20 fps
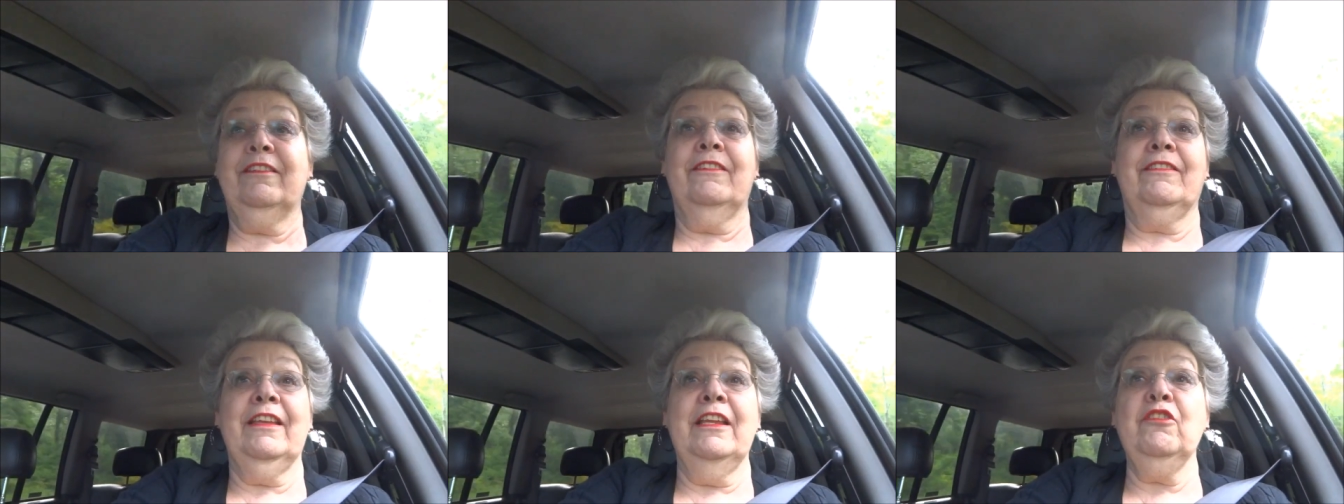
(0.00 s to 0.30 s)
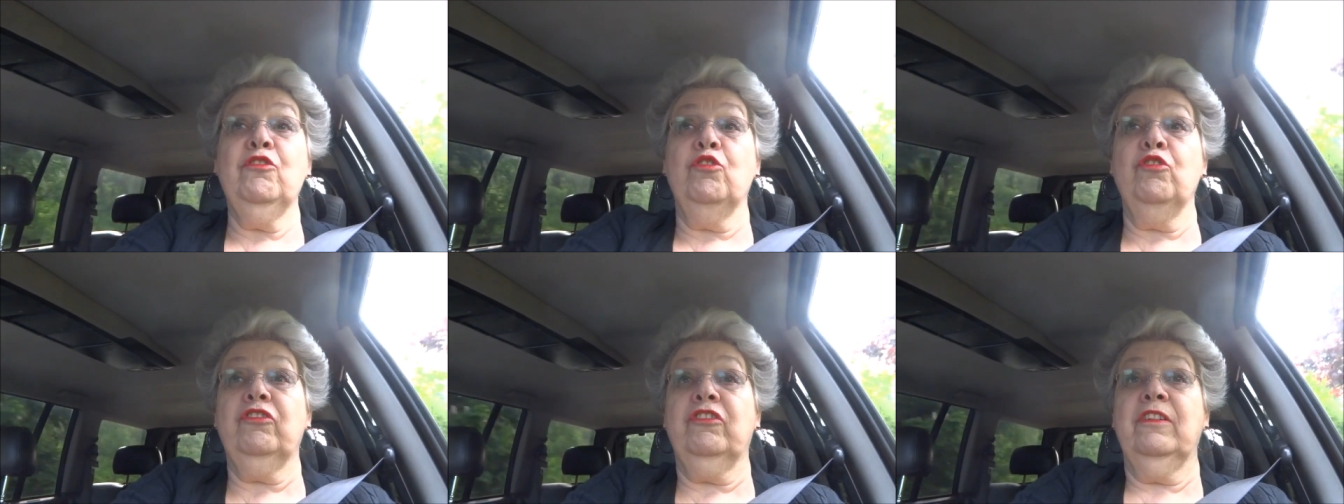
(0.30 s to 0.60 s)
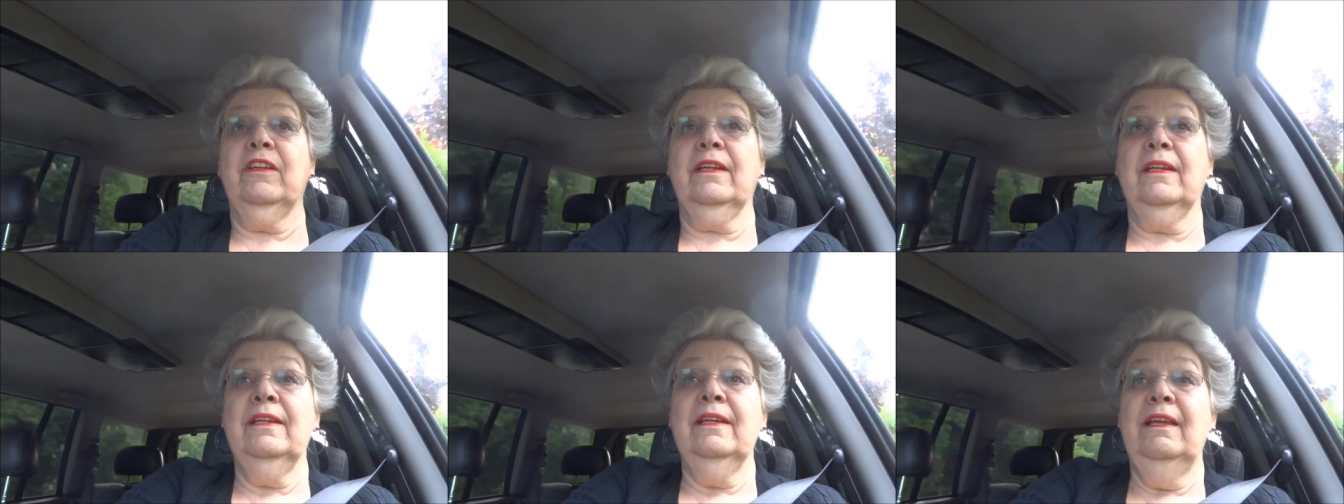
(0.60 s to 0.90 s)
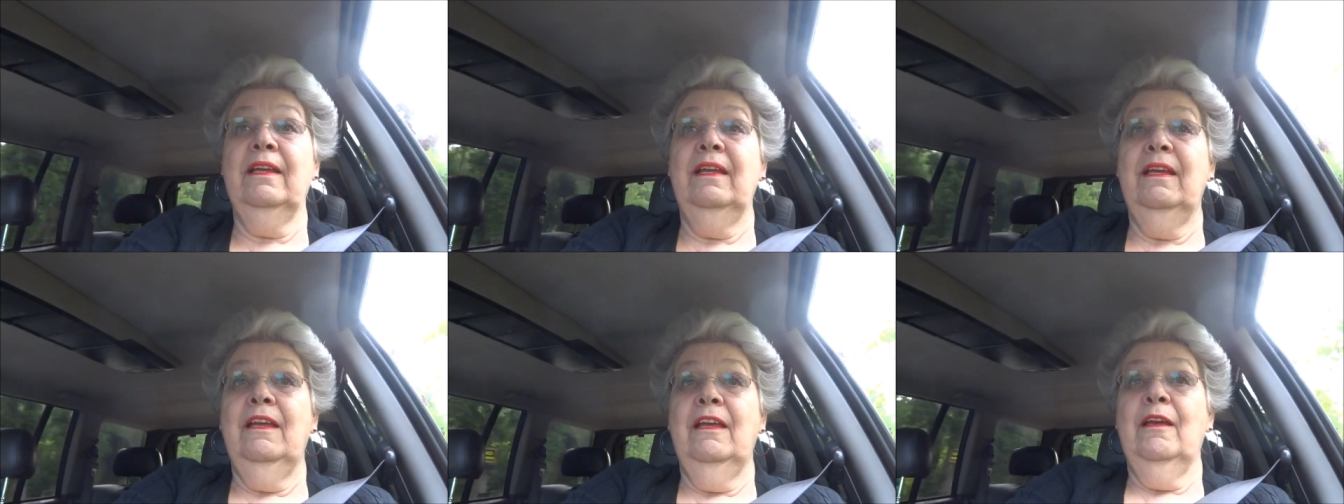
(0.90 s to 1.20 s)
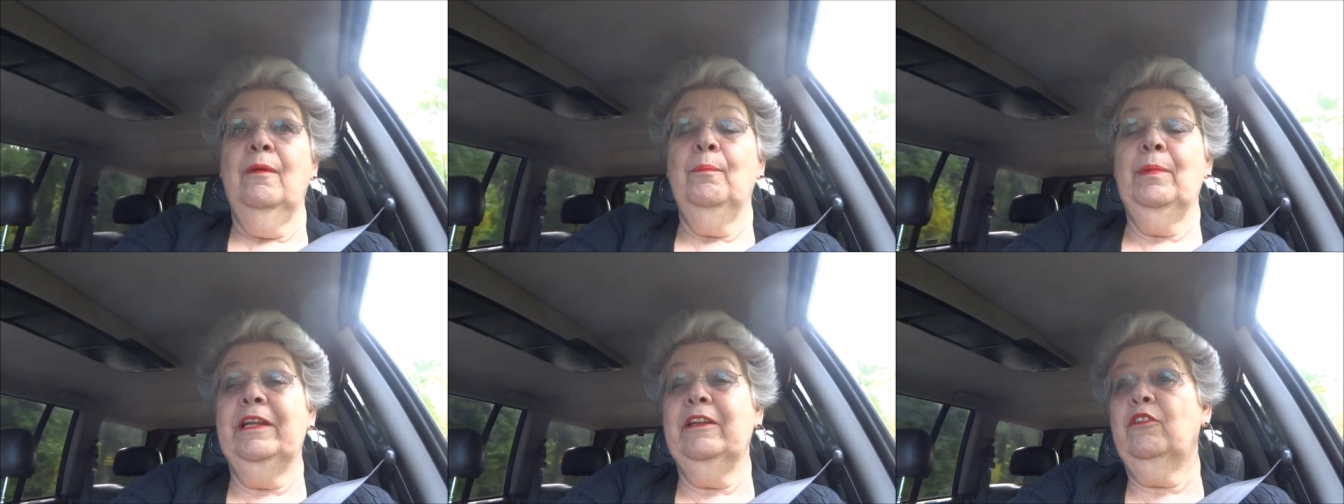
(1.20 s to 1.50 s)
us interesting.
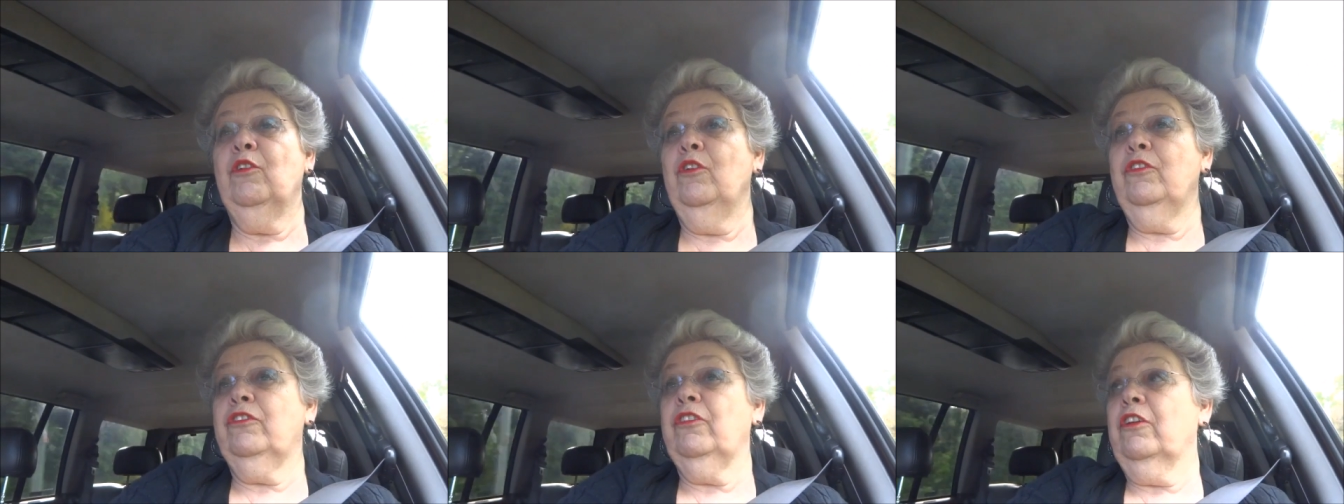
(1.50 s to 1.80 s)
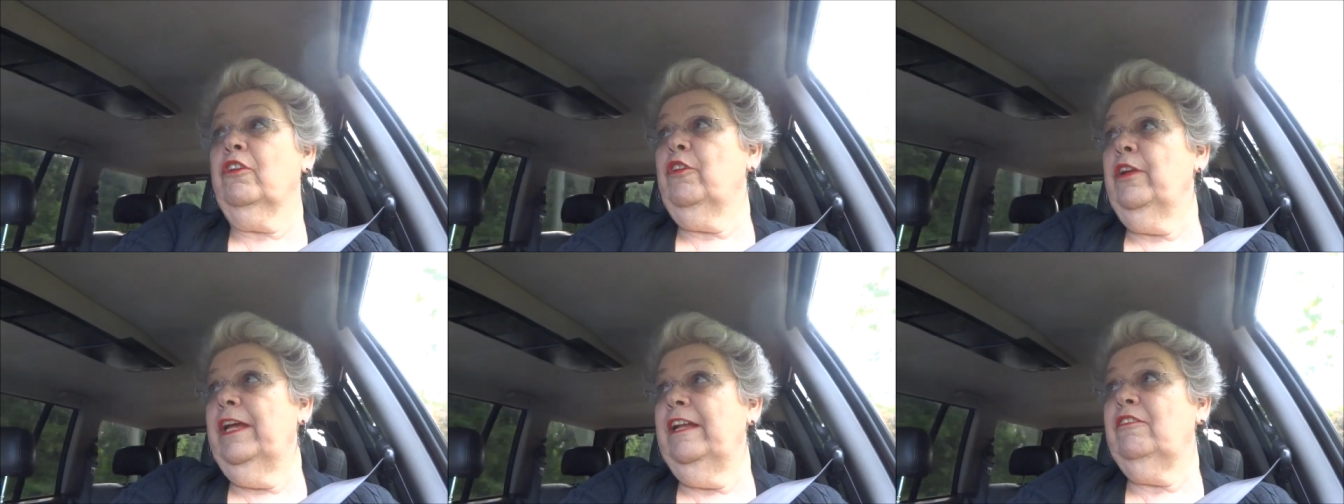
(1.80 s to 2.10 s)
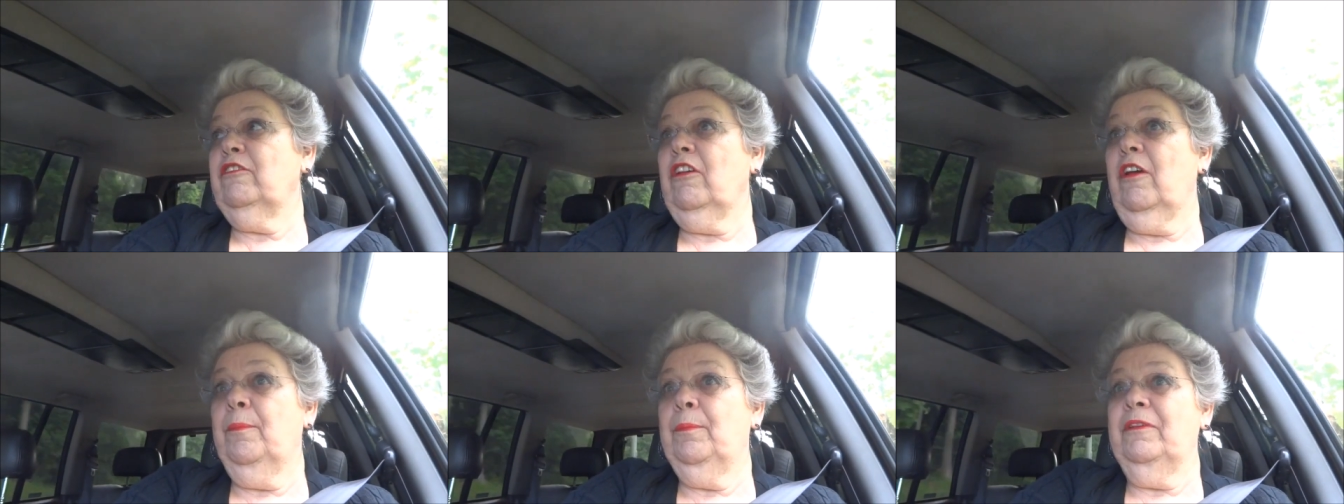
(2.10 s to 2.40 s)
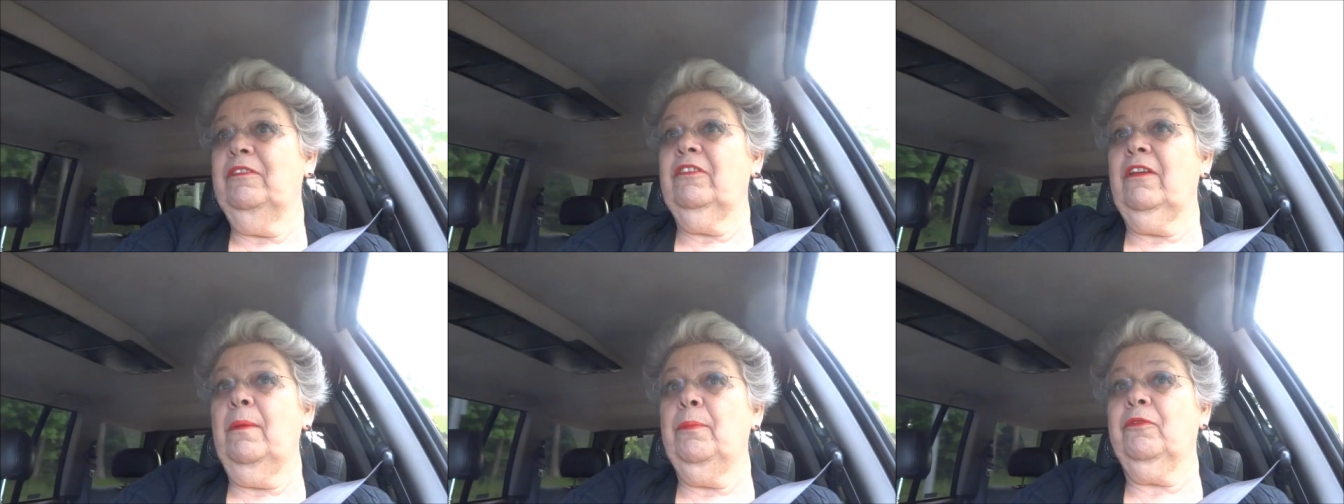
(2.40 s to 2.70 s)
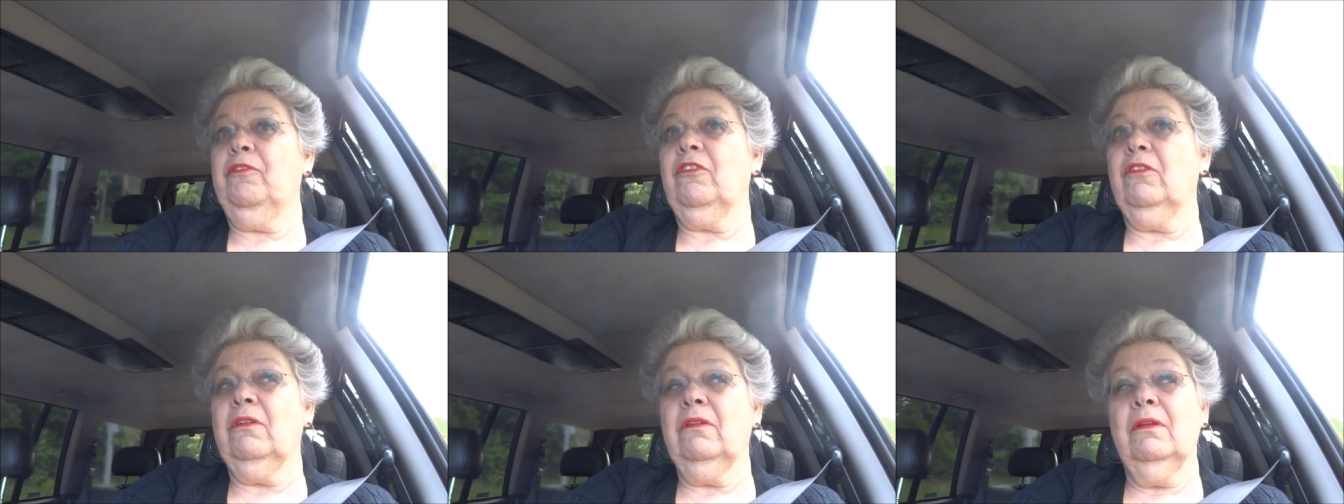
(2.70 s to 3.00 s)
But it also creates our
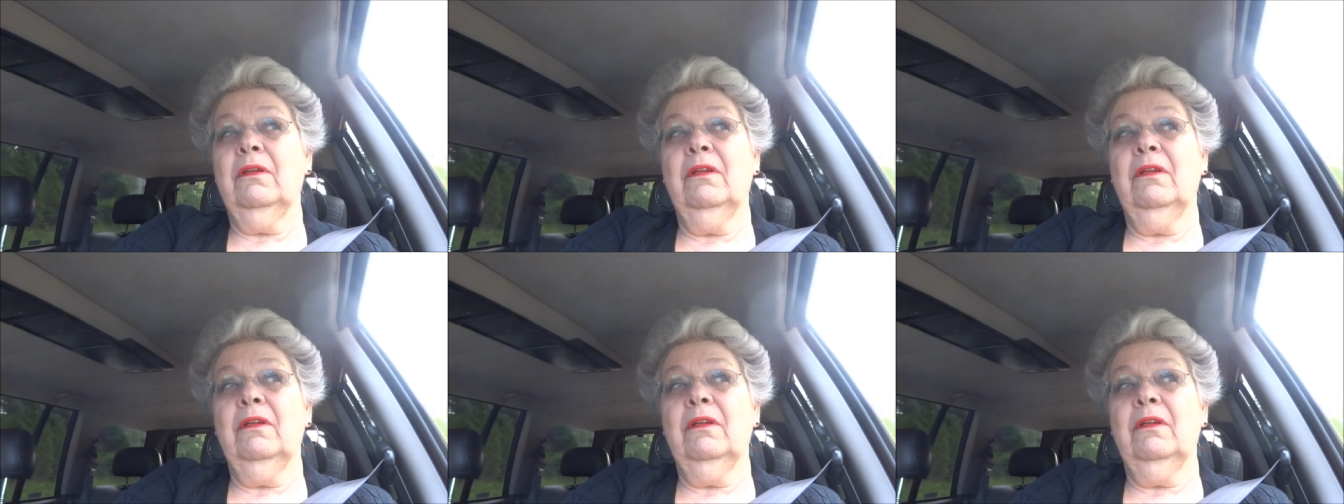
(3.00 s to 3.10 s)
perception.